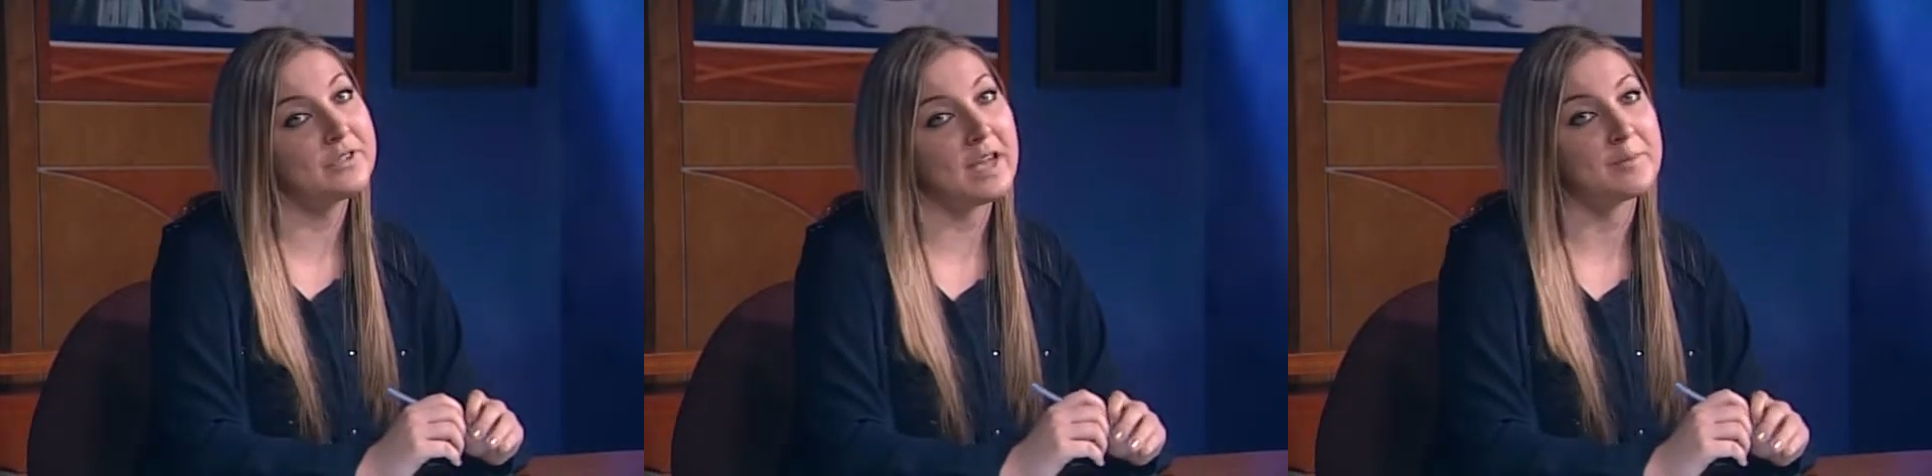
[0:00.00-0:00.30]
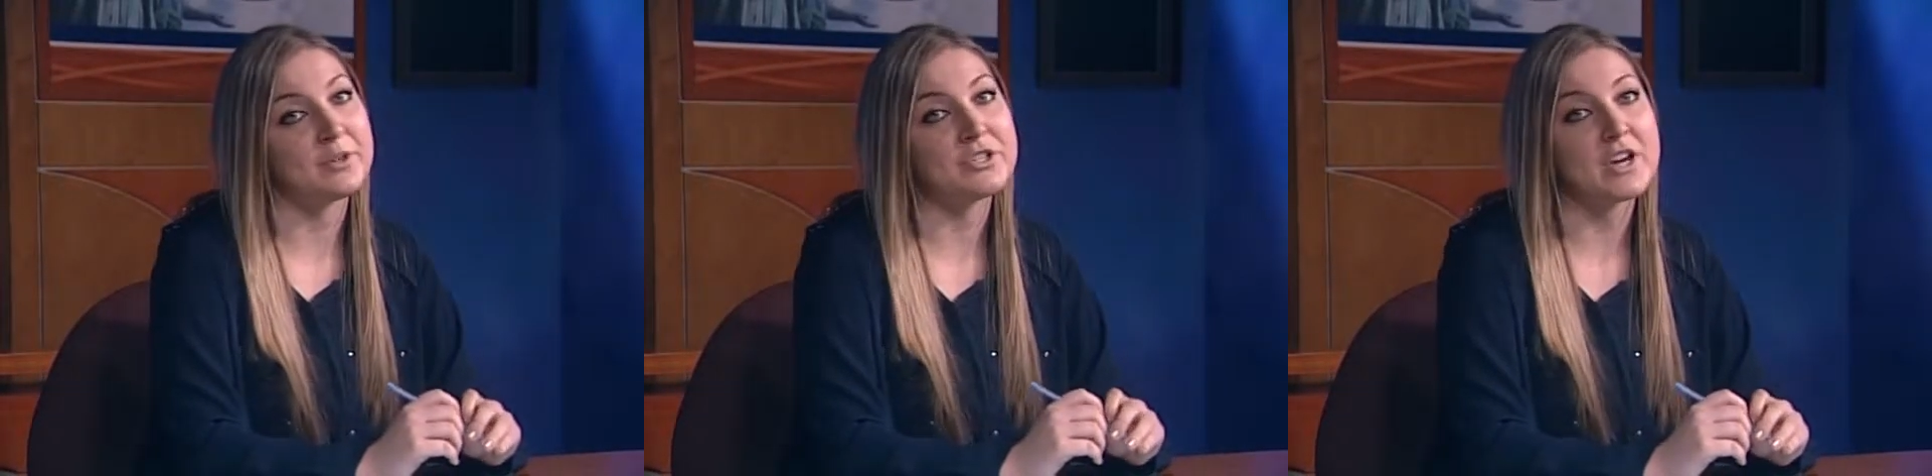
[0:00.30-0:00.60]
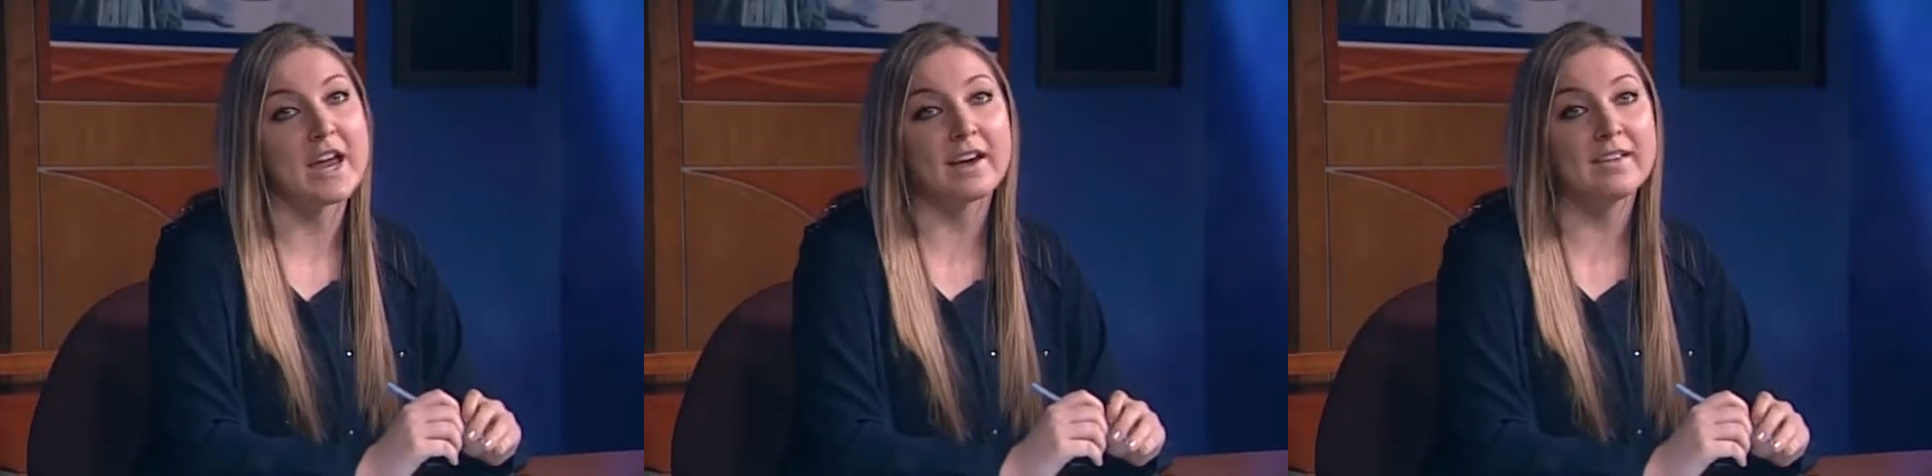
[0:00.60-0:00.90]
Cambridge
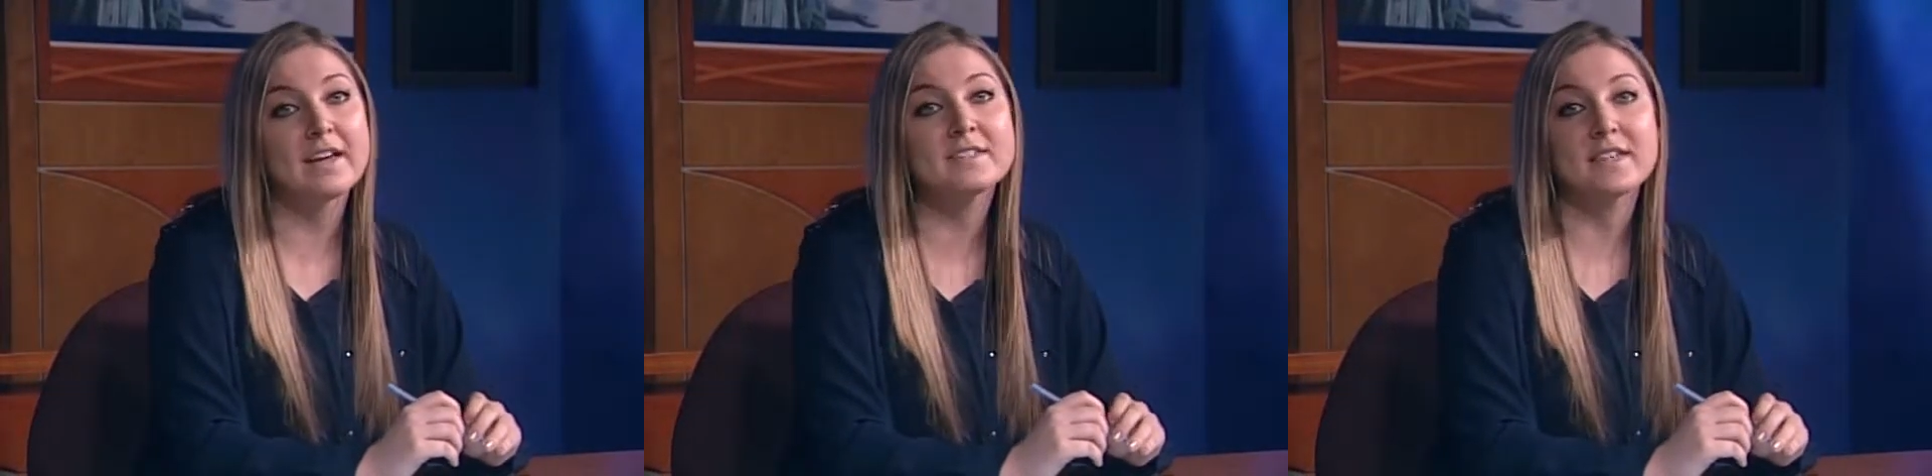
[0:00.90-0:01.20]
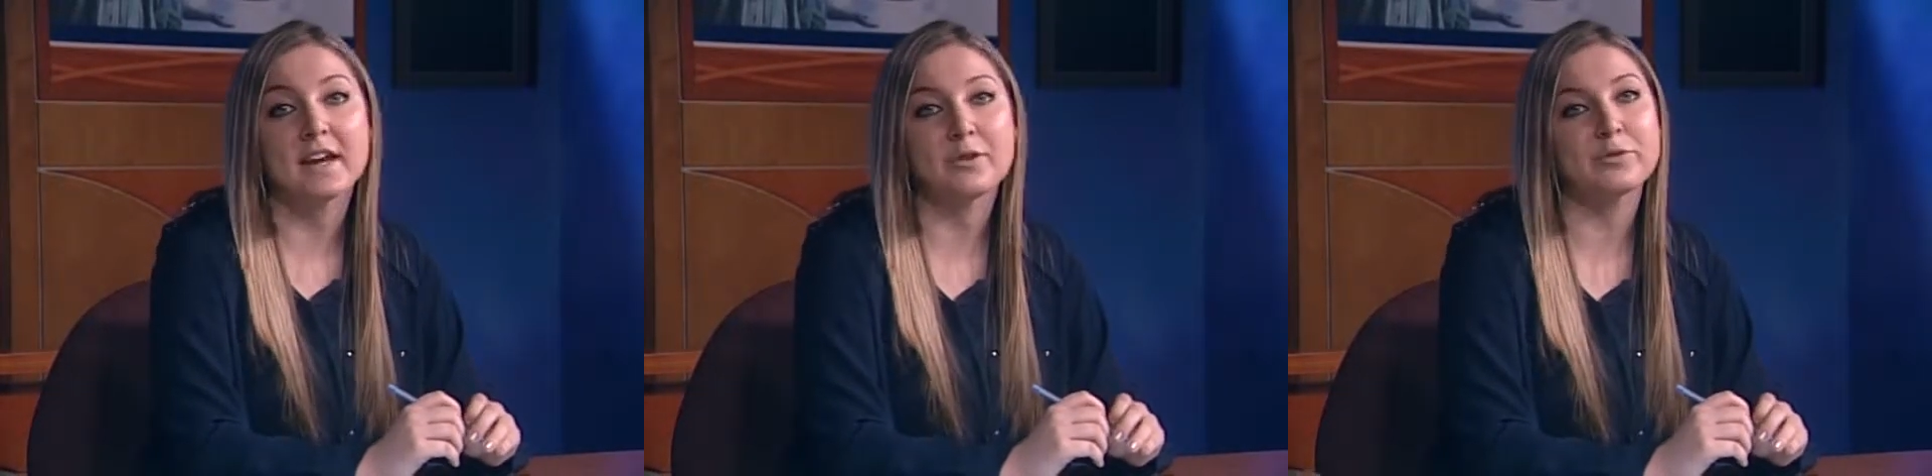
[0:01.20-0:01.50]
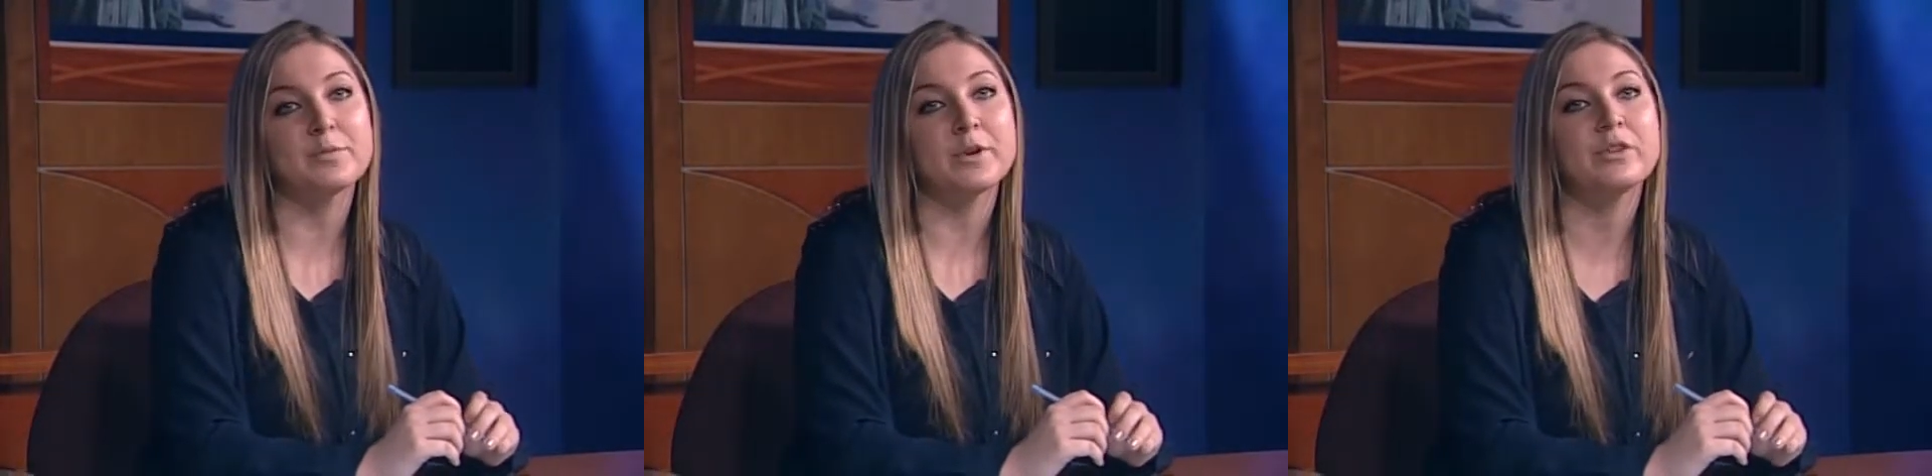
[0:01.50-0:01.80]
analyzed data
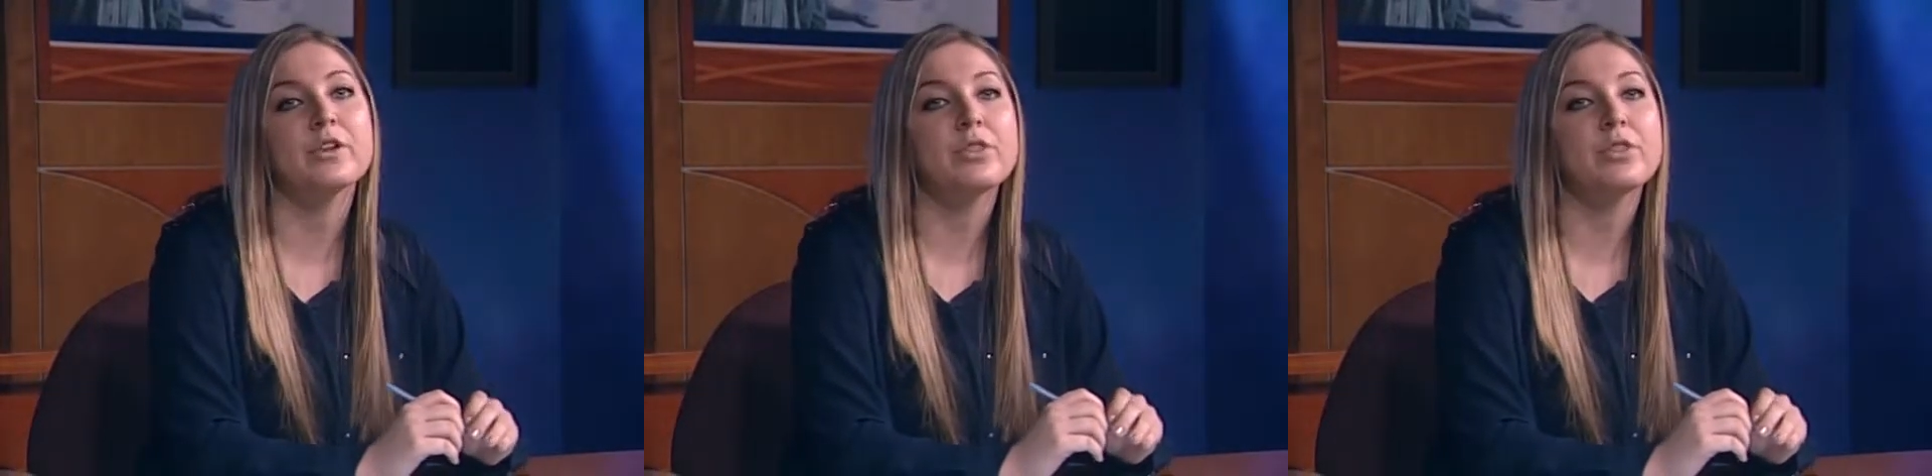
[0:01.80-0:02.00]
from nearly